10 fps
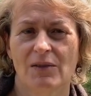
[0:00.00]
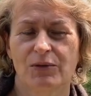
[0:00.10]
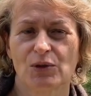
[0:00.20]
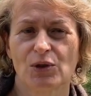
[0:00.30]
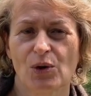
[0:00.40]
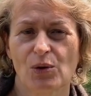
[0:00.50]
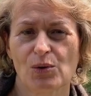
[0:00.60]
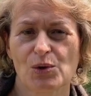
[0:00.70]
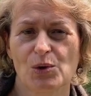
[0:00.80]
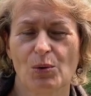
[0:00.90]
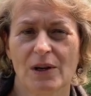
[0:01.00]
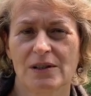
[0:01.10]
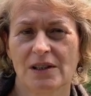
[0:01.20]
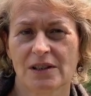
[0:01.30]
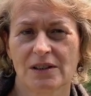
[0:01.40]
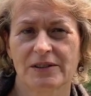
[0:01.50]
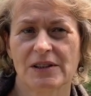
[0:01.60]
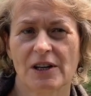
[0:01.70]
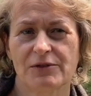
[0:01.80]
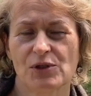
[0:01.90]
for those who are dealing
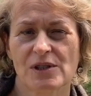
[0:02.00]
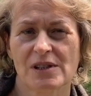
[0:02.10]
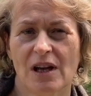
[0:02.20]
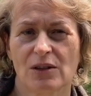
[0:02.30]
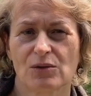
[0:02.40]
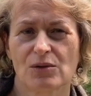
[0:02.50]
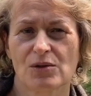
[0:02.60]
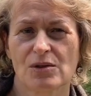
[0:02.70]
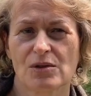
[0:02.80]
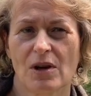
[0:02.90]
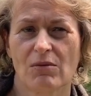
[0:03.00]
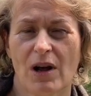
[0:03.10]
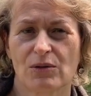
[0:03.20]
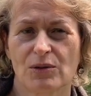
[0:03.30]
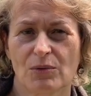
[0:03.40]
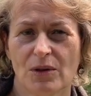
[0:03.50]
with refugee status around the